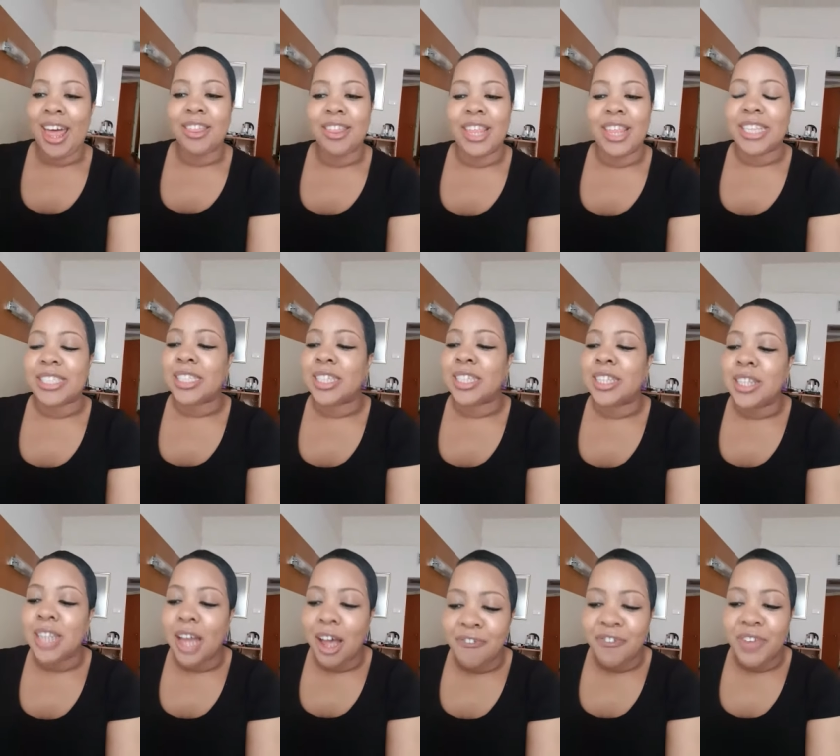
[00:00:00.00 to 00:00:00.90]
There's
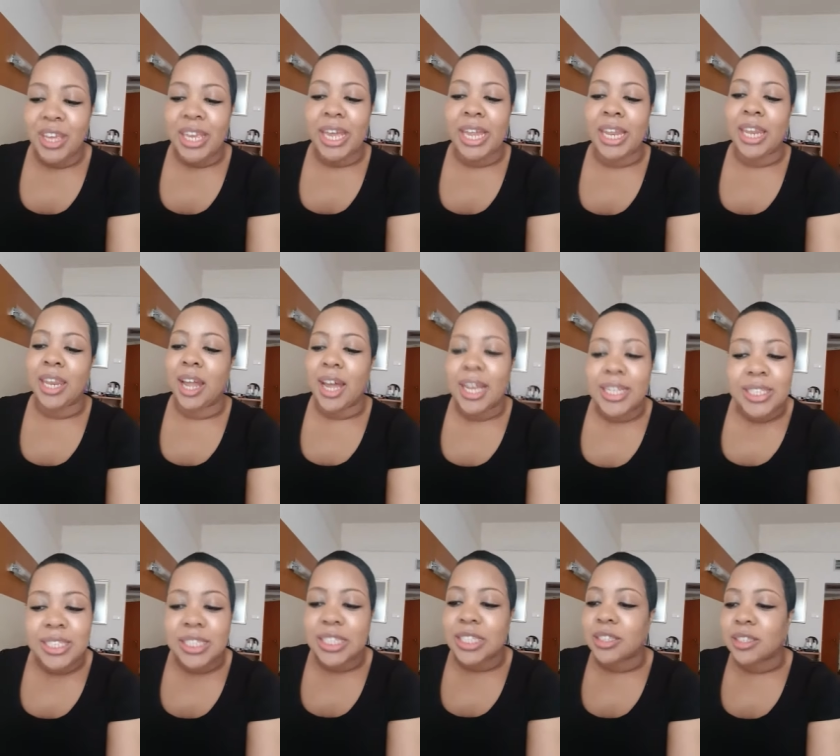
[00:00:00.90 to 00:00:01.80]
nothing
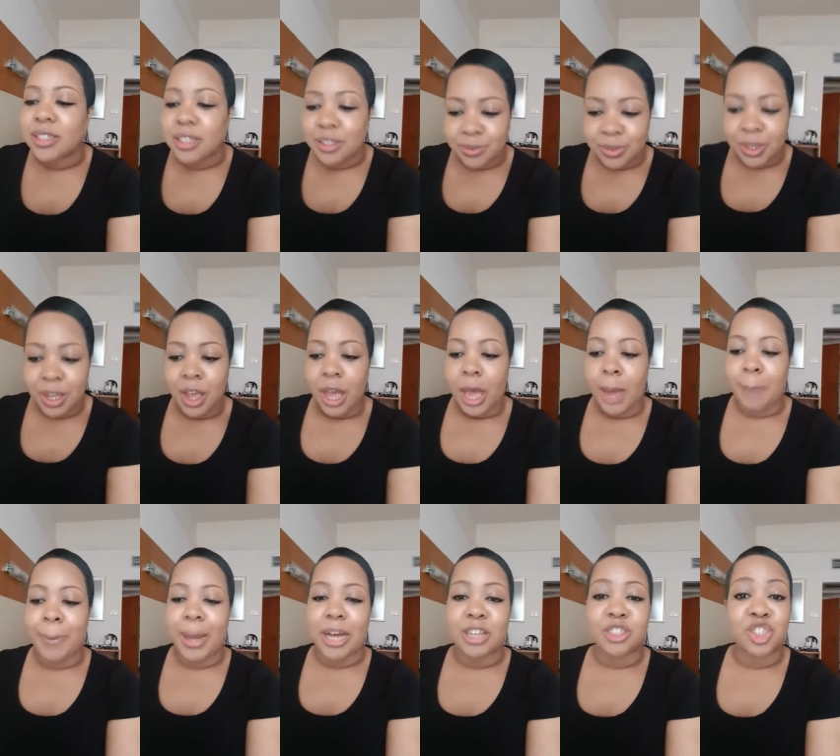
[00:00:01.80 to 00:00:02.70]
enlightened
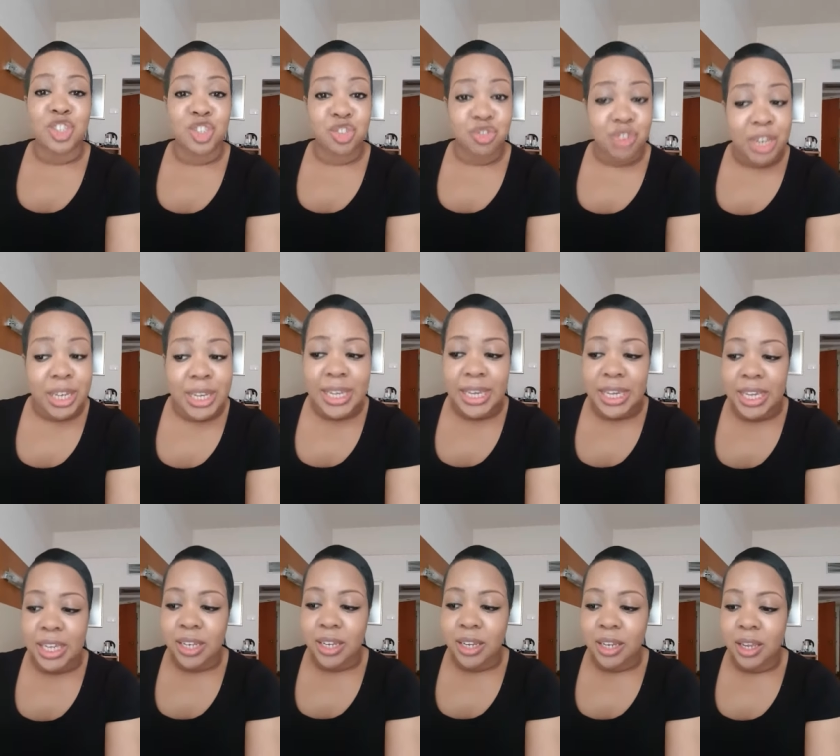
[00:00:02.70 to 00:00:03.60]
about
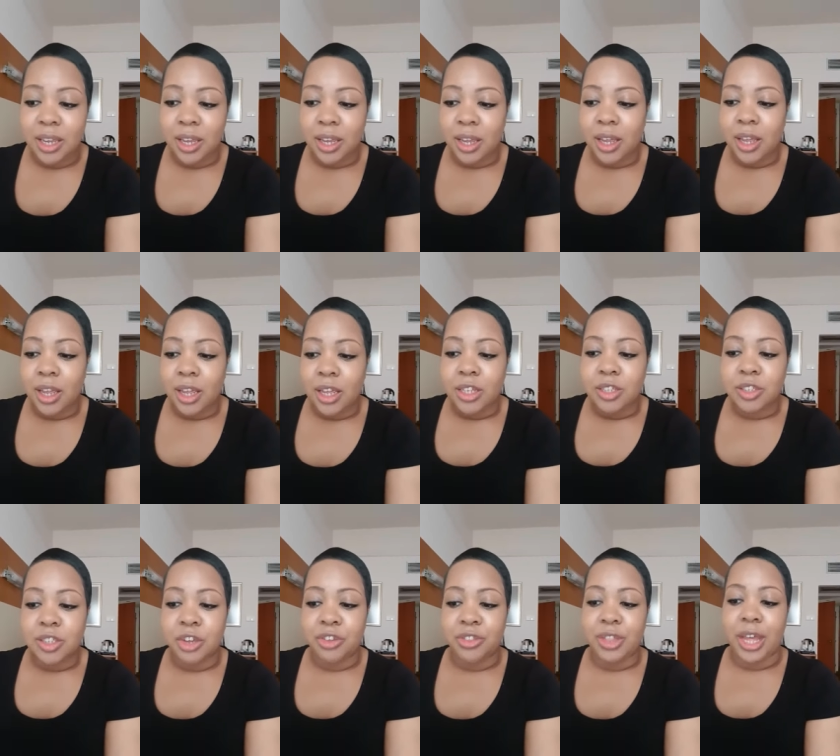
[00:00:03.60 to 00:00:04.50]
shrinking
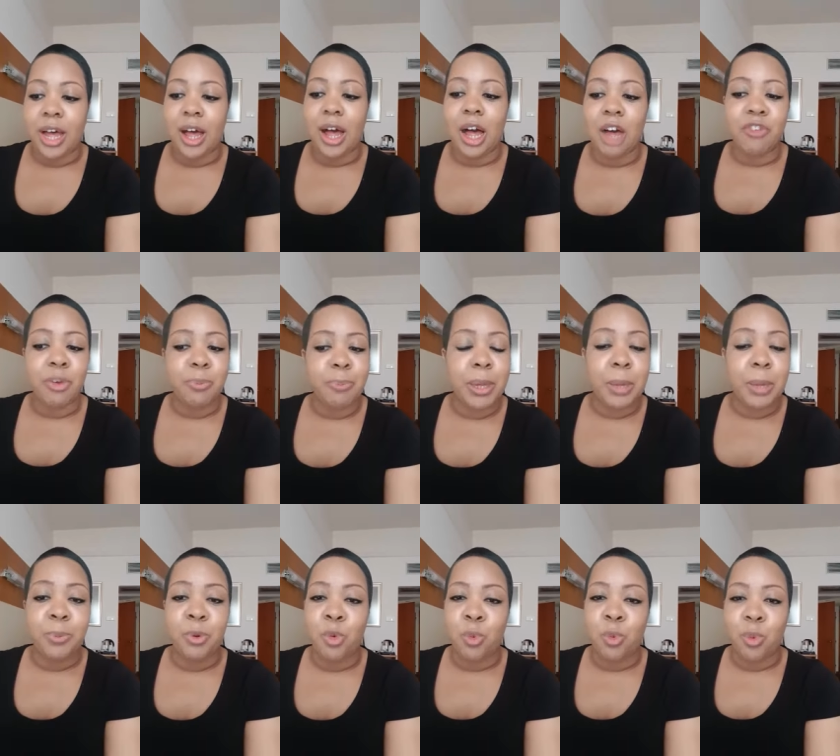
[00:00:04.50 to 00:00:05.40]
so that other
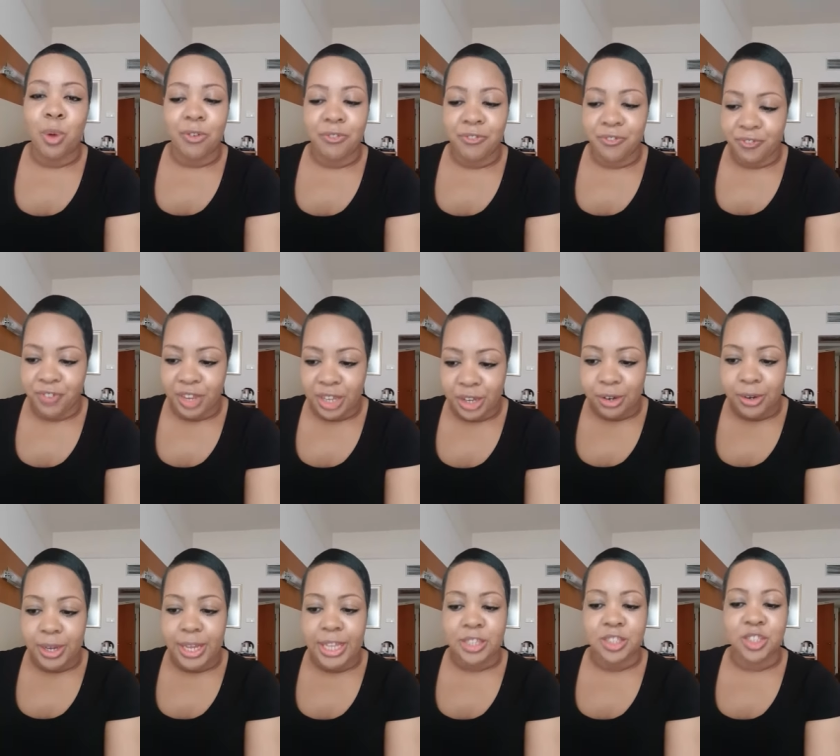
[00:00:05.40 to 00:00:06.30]
people won't
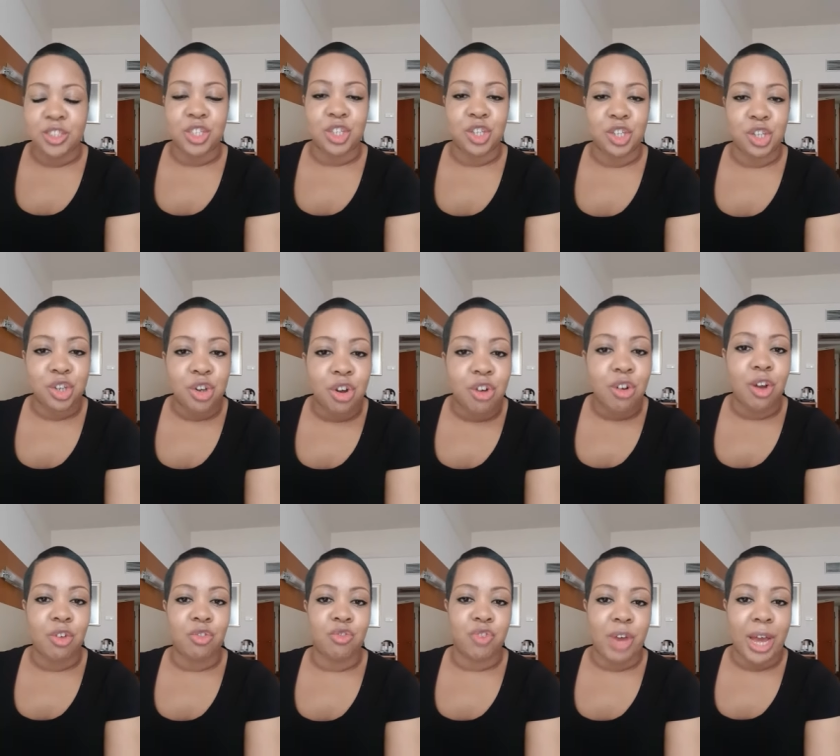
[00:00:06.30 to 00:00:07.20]
feel insecure
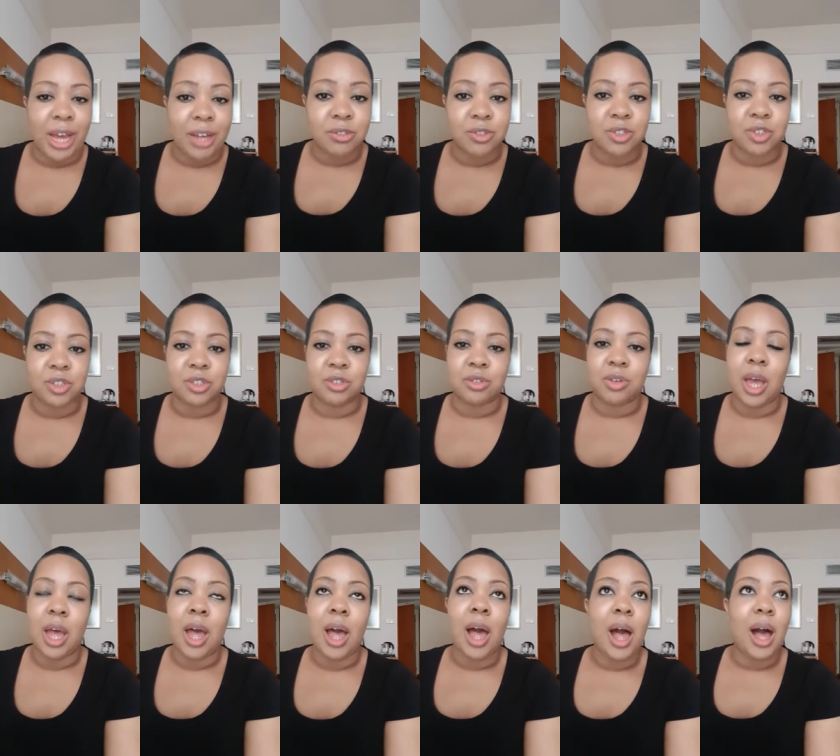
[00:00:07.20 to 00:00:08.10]
around you.
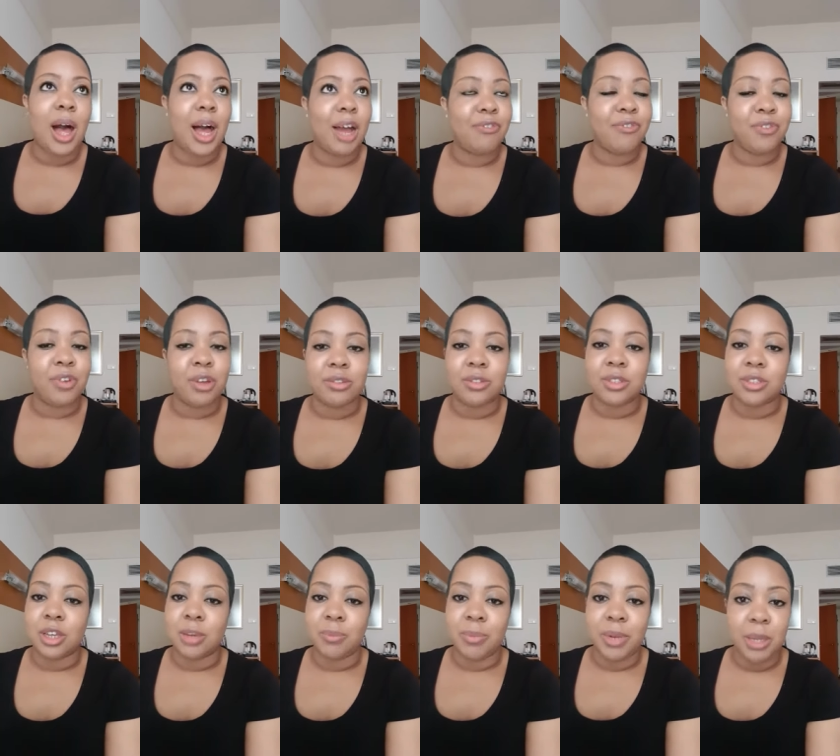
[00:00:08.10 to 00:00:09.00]
I've known
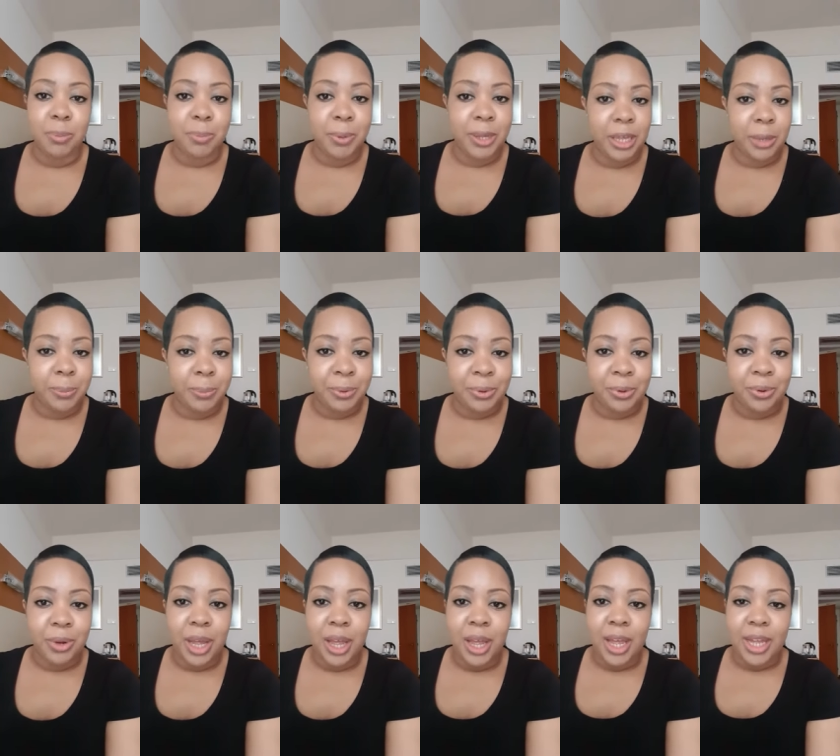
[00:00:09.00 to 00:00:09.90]
so many
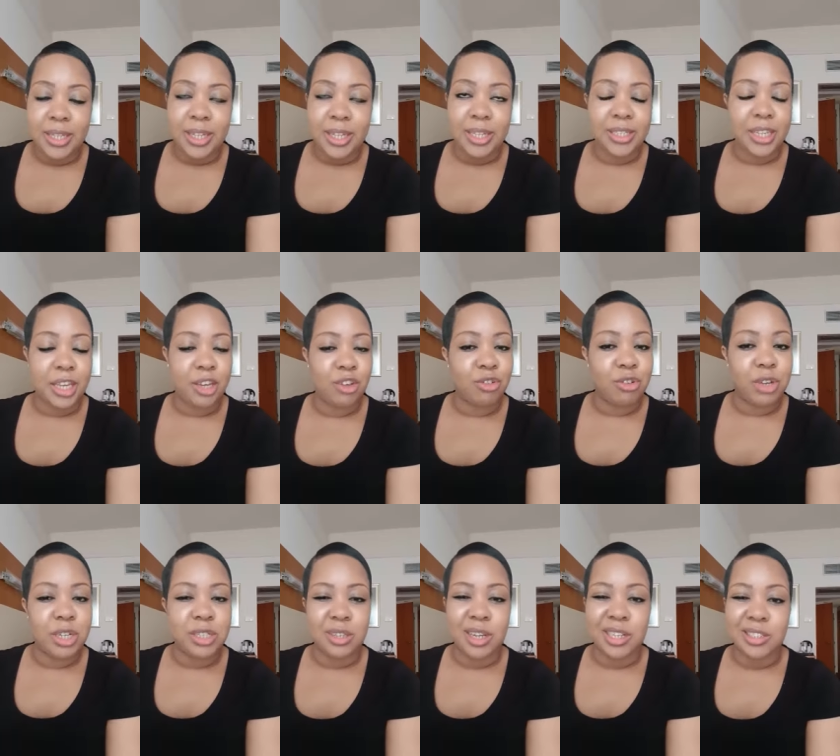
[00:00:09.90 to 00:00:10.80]
people that say,
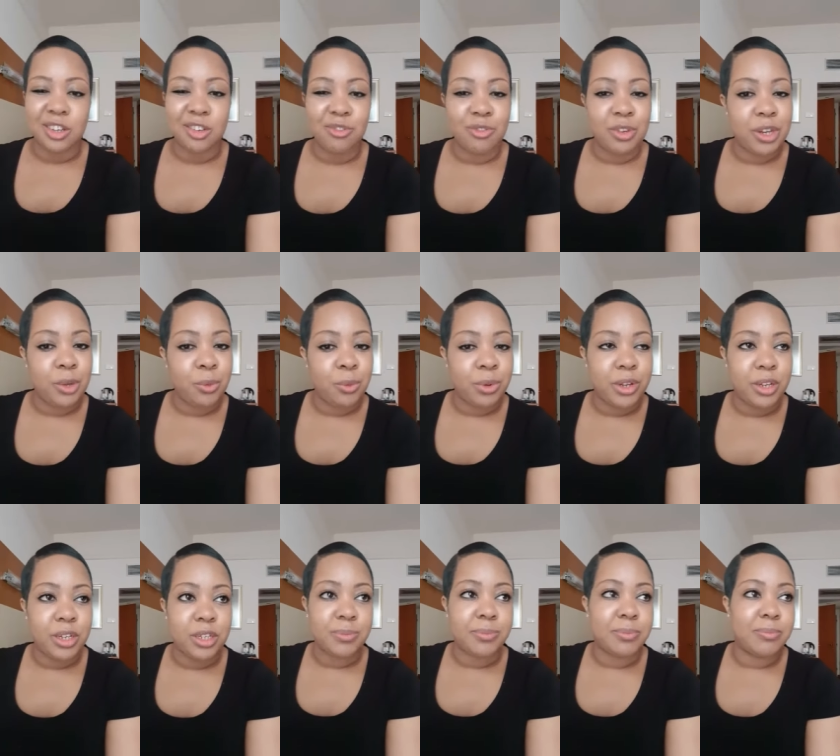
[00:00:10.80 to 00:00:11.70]
Krisha, I don't really want
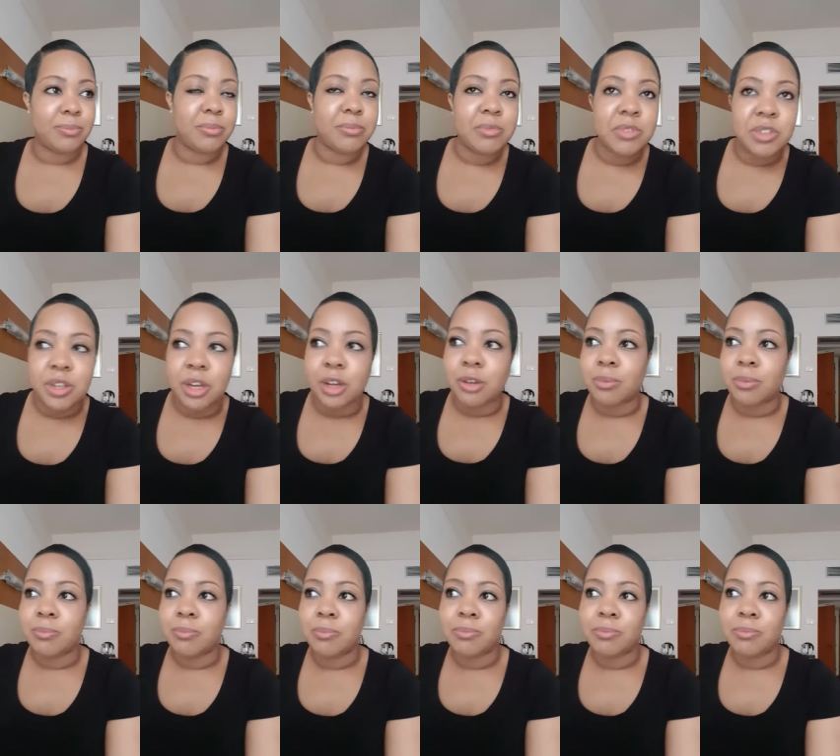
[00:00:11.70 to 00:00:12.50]
to, you know,